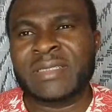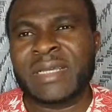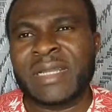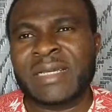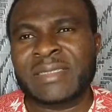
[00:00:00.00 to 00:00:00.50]

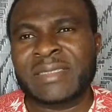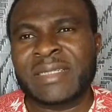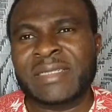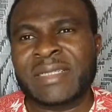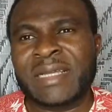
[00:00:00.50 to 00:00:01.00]
accident,
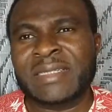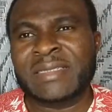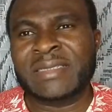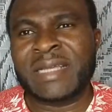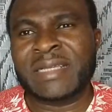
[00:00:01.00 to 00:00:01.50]
and
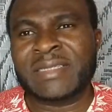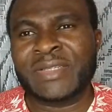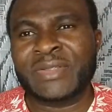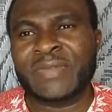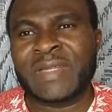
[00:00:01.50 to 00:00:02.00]
as a result
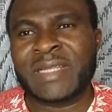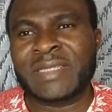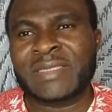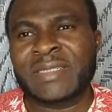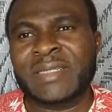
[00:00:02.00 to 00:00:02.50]
of that
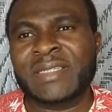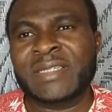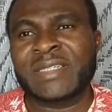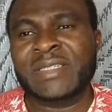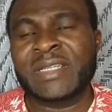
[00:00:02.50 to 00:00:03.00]
accident
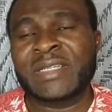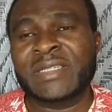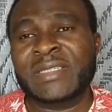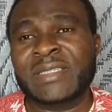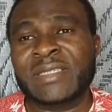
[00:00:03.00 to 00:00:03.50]

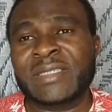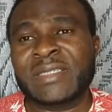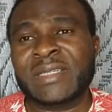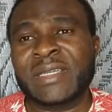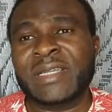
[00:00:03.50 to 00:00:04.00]
there's
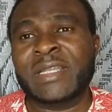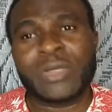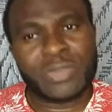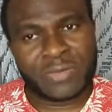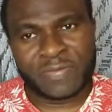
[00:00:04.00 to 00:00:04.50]
a loss
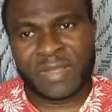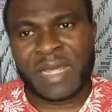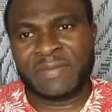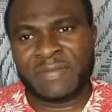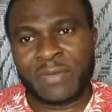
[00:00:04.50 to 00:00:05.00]
of
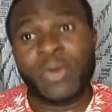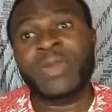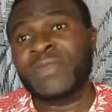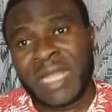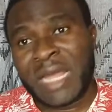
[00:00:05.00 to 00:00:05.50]
life or even
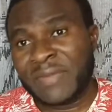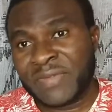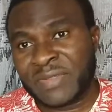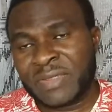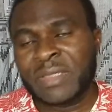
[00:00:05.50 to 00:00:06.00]

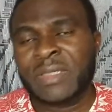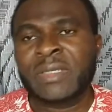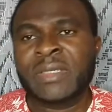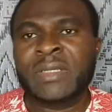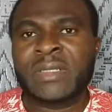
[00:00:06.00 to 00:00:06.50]
lives.
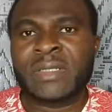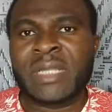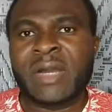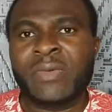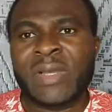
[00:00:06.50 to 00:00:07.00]
Now
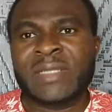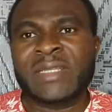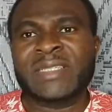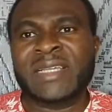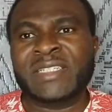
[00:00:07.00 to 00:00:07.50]
when there's
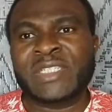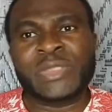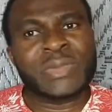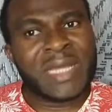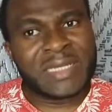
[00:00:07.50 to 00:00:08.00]
an issue
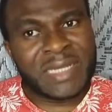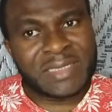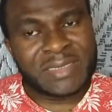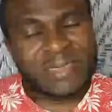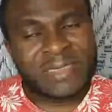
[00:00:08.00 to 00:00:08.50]
like that,
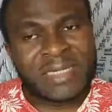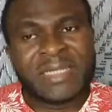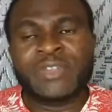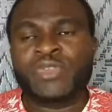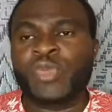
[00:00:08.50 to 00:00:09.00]

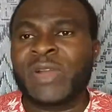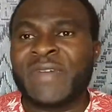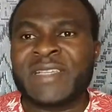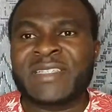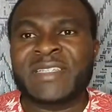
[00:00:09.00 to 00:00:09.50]
whoever is
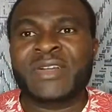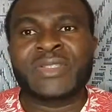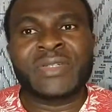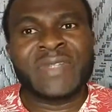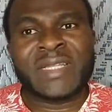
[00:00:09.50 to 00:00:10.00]
the cause of
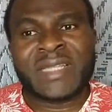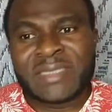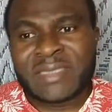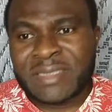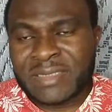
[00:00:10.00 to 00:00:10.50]
that
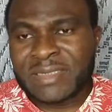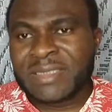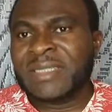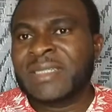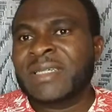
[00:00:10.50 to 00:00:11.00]
accident
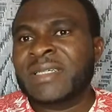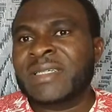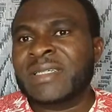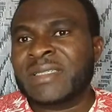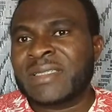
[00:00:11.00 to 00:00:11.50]

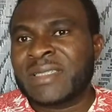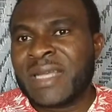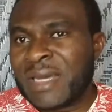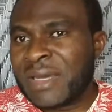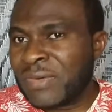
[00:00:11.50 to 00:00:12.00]
is
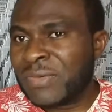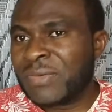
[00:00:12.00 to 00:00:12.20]
now,